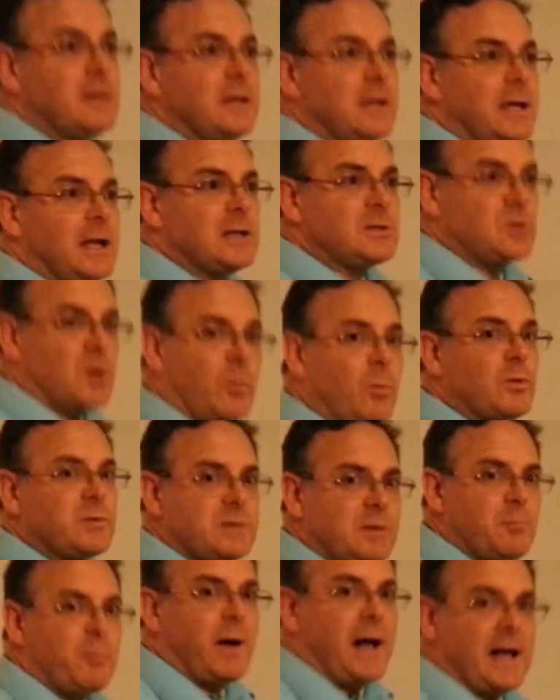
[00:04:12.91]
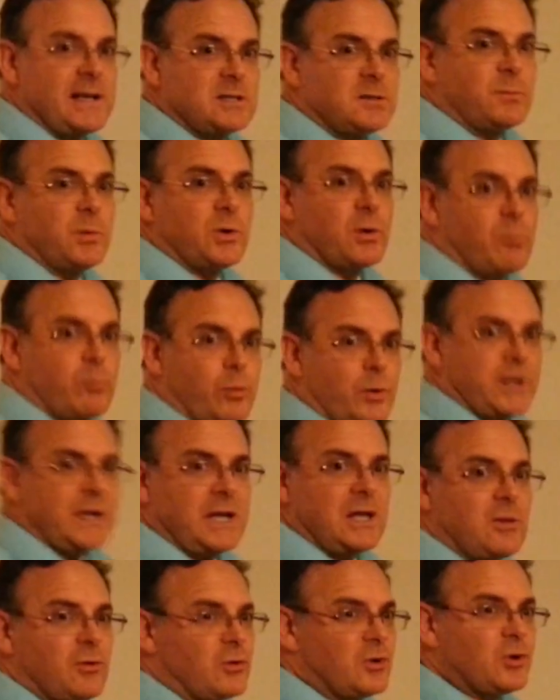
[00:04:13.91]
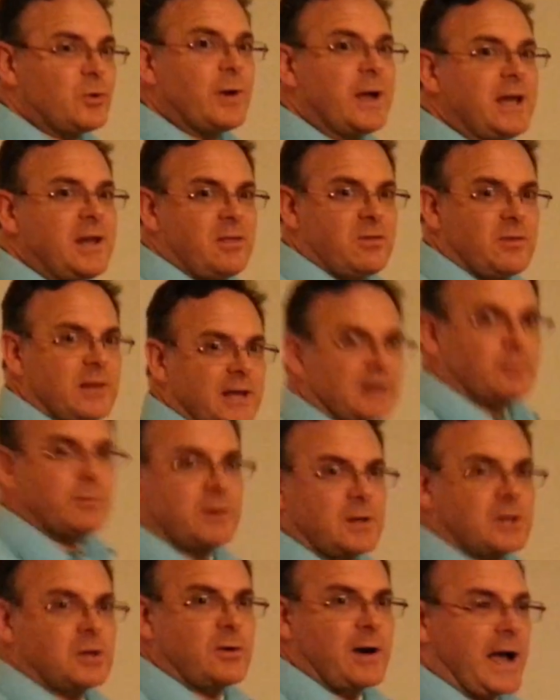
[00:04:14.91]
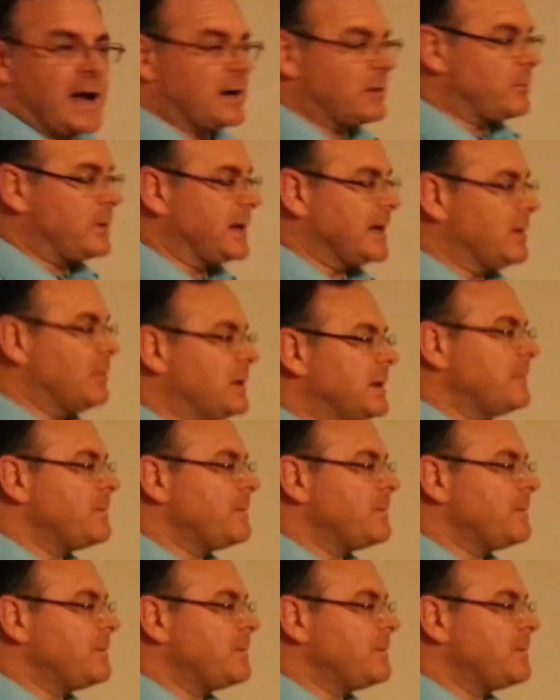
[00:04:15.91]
it's almost impossible to breathe or do anything with a cracked rib.